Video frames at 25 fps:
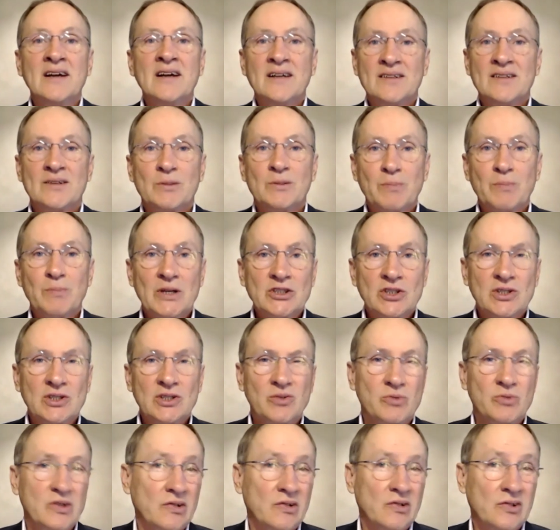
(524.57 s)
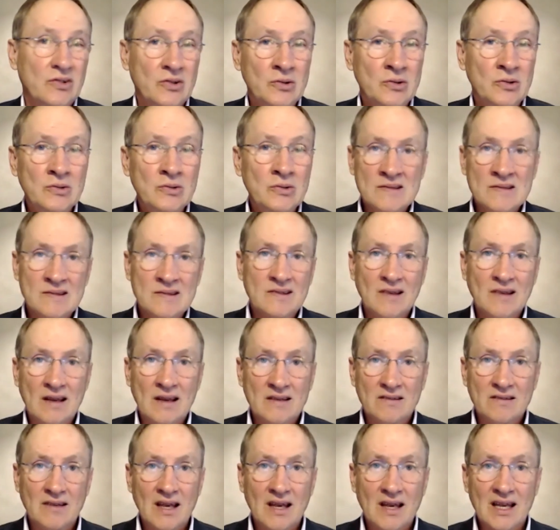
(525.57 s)
Especially with students, I
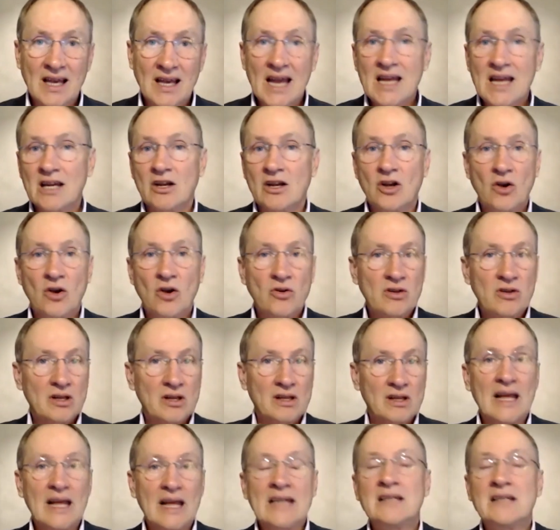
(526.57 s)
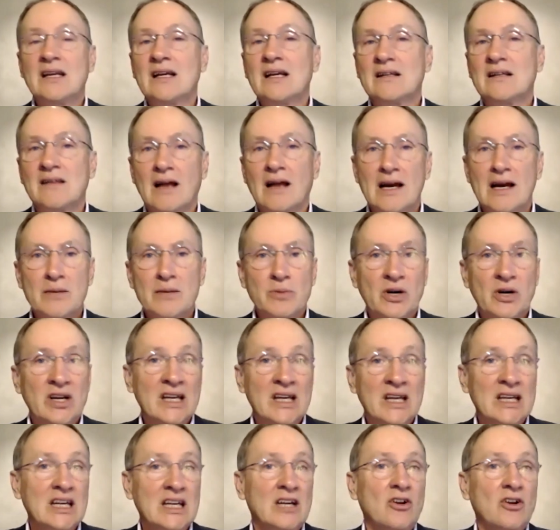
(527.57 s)
say, hey, go to the lending library
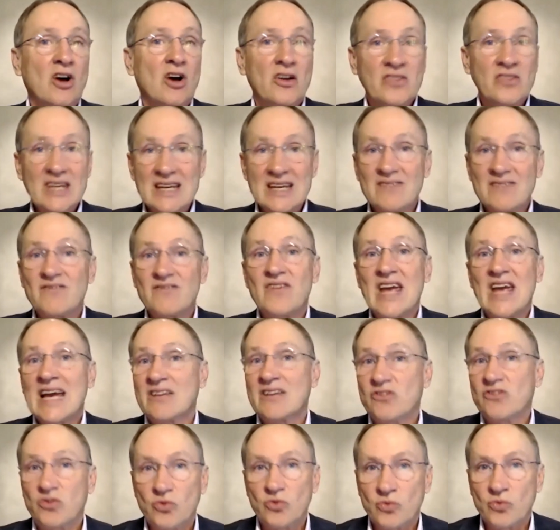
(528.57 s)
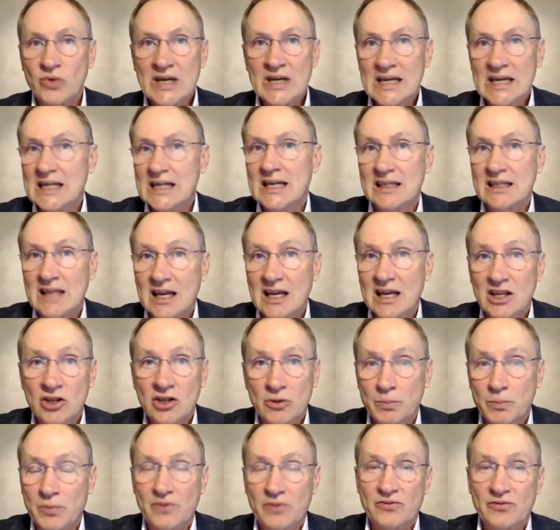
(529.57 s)
and get all the advanced reading that your
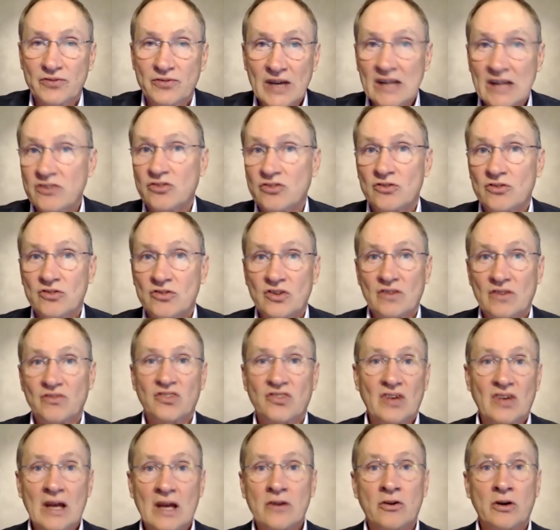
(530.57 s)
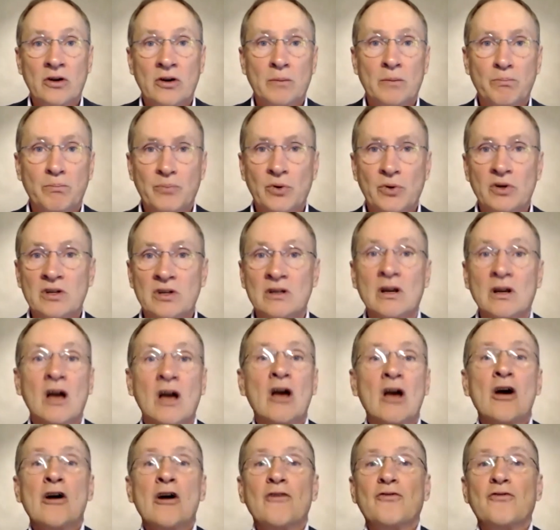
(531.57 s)
professors have said are important.
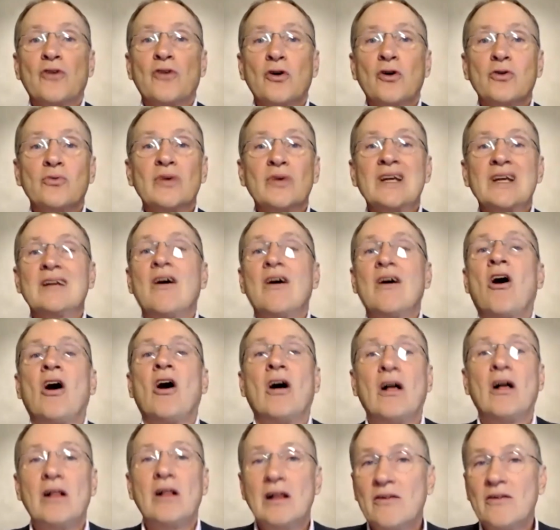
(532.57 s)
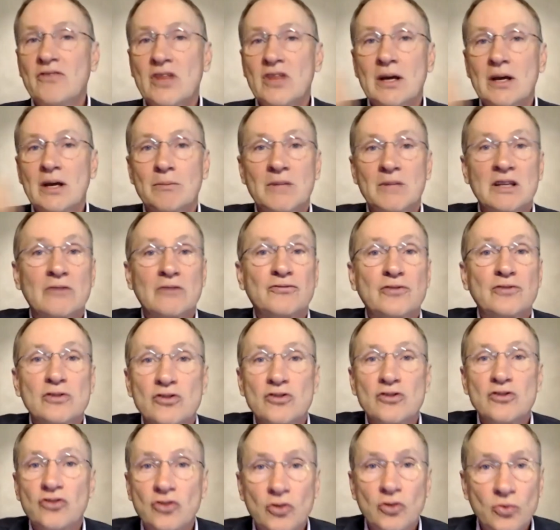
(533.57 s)
Photo read all of them in the
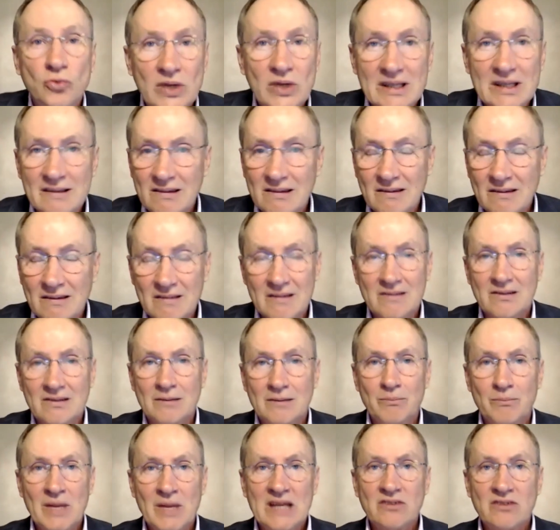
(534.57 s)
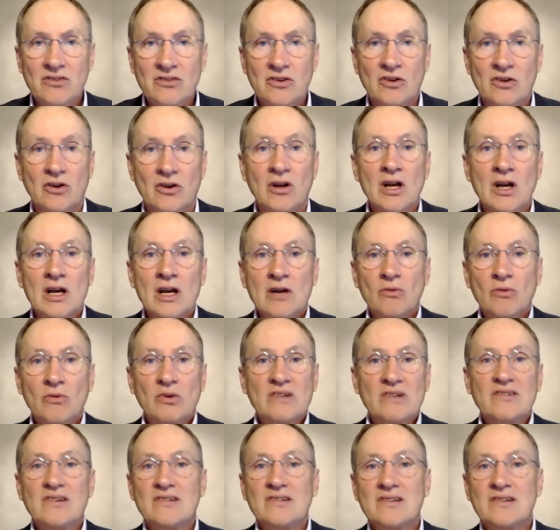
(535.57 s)
first 2 weeks of the semester. Well,
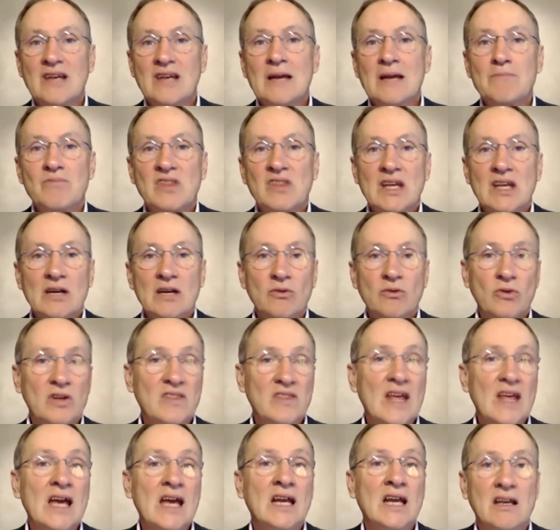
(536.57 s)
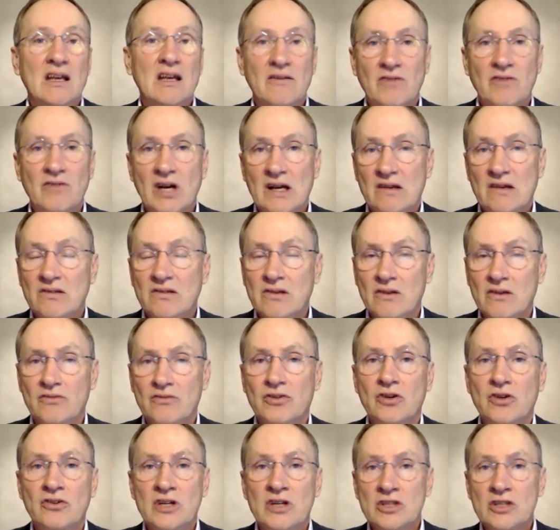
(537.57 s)
it's the same thing with any of us. If
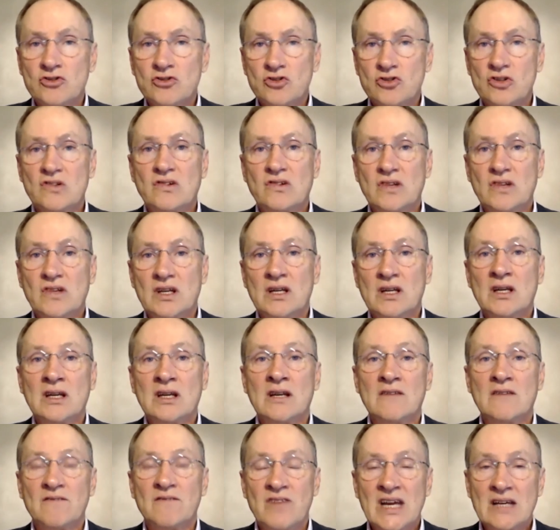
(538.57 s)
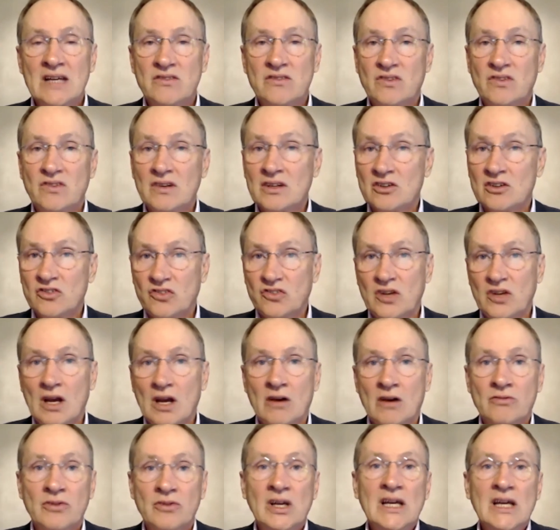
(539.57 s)
you're interested in advancing
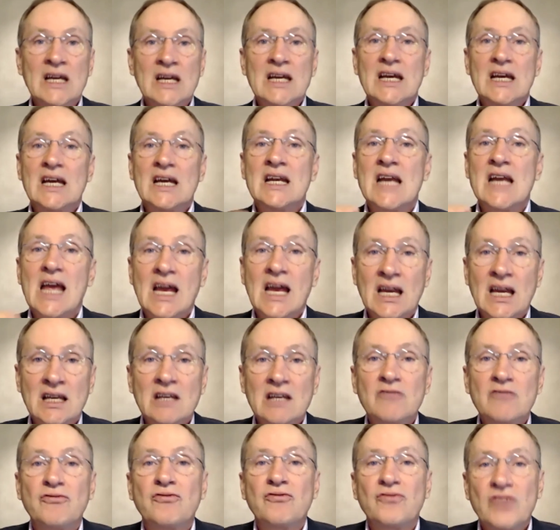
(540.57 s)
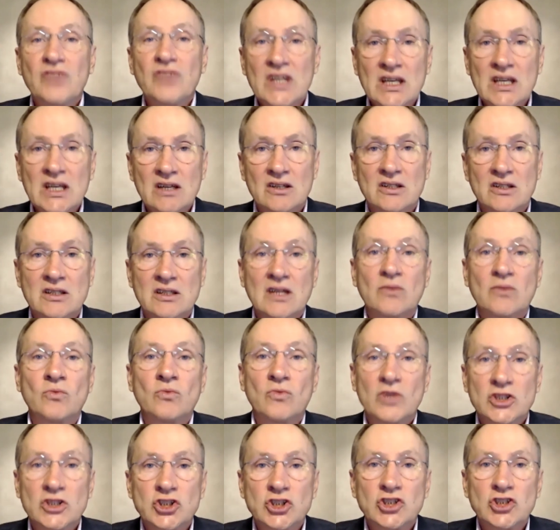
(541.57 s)
yourself in any field in which